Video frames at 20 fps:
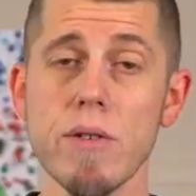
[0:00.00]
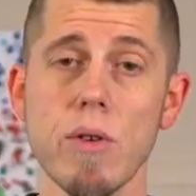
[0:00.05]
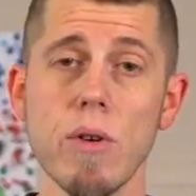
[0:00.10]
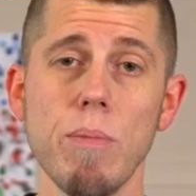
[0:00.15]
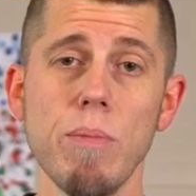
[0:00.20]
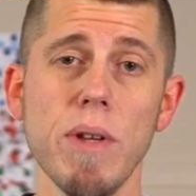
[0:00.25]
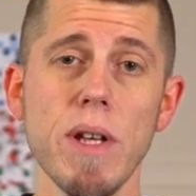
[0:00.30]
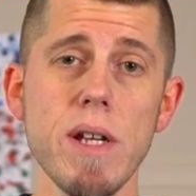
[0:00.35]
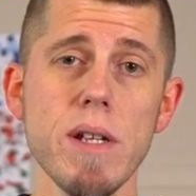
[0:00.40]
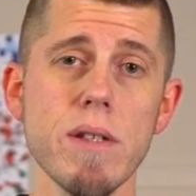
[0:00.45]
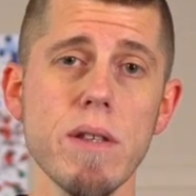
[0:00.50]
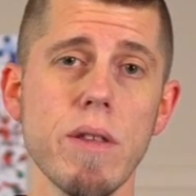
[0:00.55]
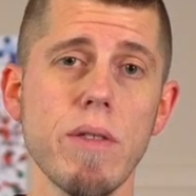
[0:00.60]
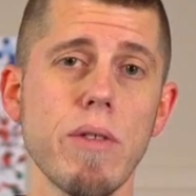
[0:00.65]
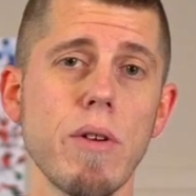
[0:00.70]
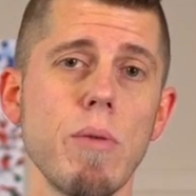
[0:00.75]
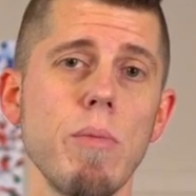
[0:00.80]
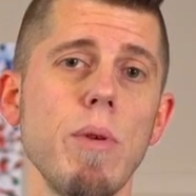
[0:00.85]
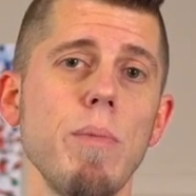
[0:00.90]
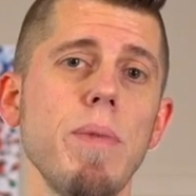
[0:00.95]
to replace the
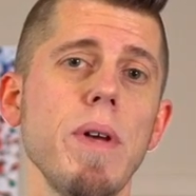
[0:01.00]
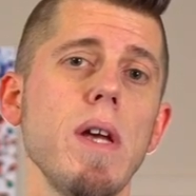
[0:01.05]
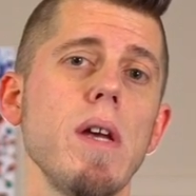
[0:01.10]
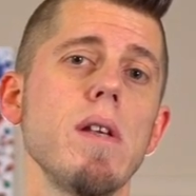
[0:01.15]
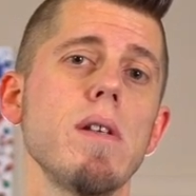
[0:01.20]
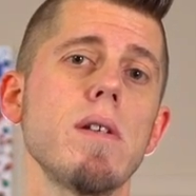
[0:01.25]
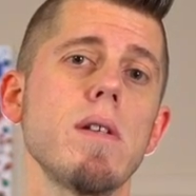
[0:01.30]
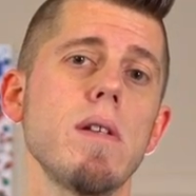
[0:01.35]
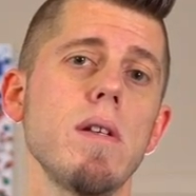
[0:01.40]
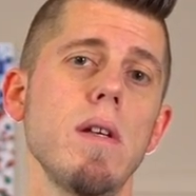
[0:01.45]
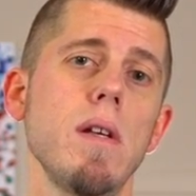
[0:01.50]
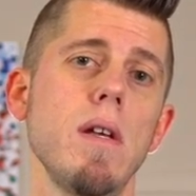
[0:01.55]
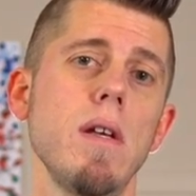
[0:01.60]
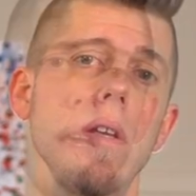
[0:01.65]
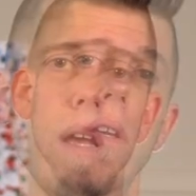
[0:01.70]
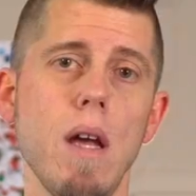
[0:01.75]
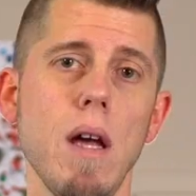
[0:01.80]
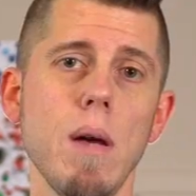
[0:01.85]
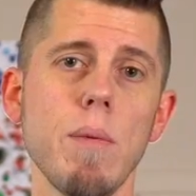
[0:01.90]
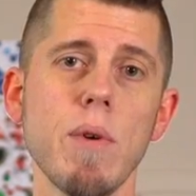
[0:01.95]
thermal paste,
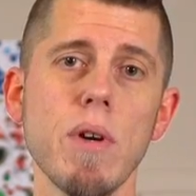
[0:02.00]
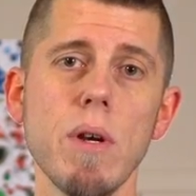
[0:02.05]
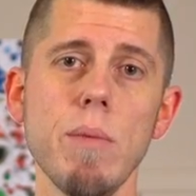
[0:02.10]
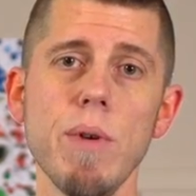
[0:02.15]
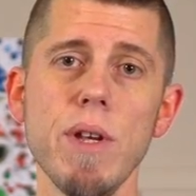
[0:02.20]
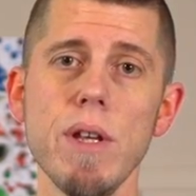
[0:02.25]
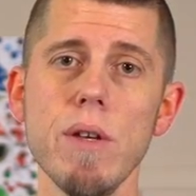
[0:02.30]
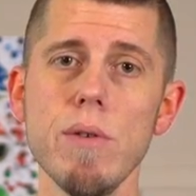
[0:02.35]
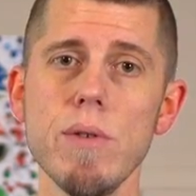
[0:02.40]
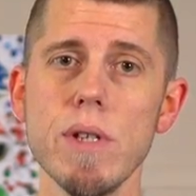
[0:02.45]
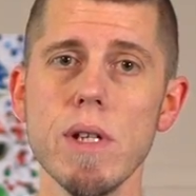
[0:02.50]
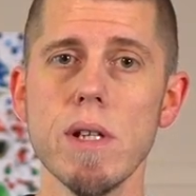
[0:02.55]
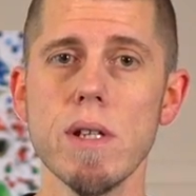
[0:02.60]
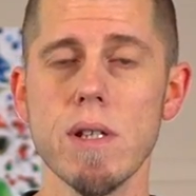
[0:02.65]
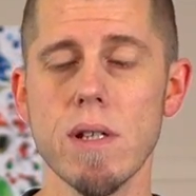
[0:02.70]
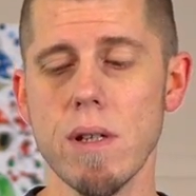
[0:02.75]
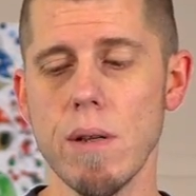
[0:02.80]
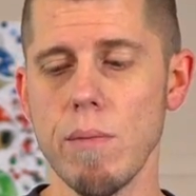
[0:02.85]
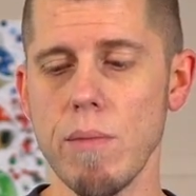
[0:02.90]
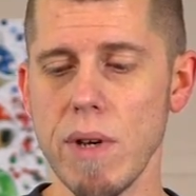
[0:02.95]
I'm going to be using
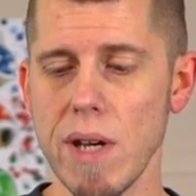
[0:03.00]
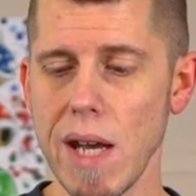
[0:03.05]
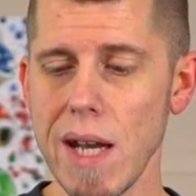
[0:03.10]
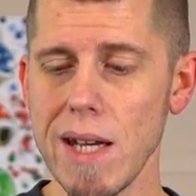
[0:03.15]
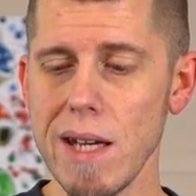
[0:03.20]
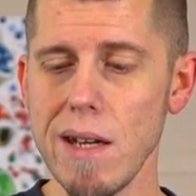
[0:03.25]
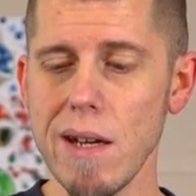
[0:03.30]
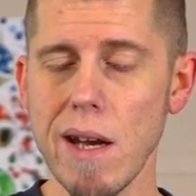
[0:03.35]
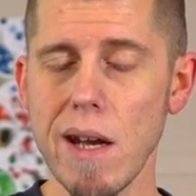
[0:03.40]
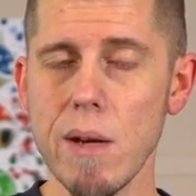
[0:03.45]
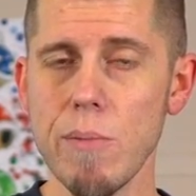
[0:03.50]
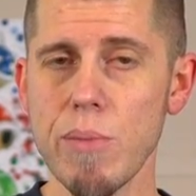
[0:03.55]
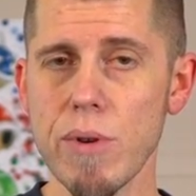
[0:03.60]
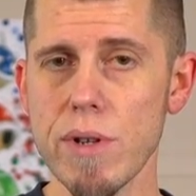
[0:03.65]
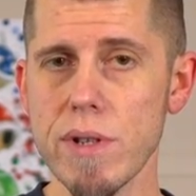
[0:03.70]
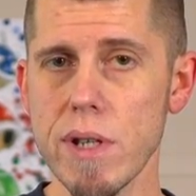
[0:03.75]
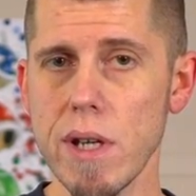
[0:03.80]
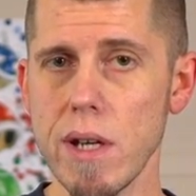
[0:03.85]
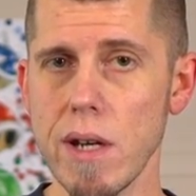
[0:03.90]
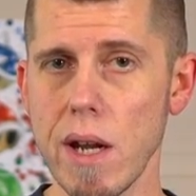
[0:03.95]
some 99%
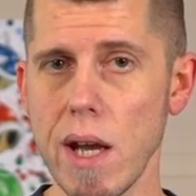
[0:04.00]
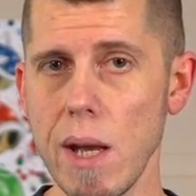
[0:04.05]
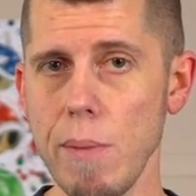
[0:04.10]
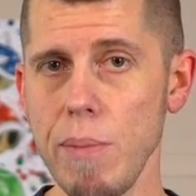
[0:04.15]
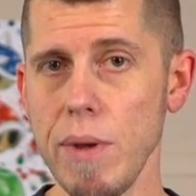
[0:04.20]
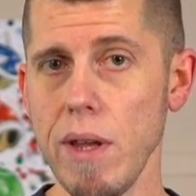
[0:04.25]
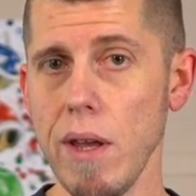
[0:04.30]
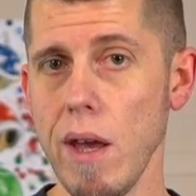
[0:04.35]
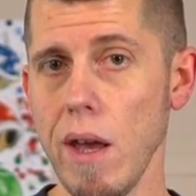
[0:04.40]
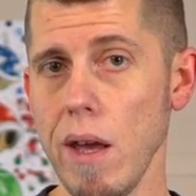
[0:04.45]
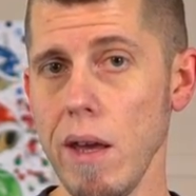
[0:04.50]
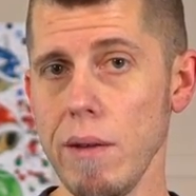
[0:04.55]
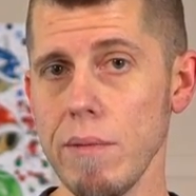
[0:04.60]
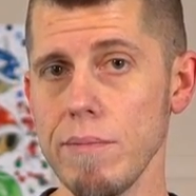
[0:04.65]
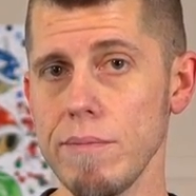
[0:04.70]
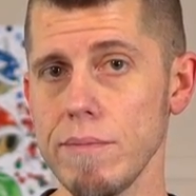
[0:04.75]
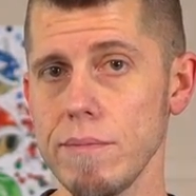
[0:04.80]
IPA.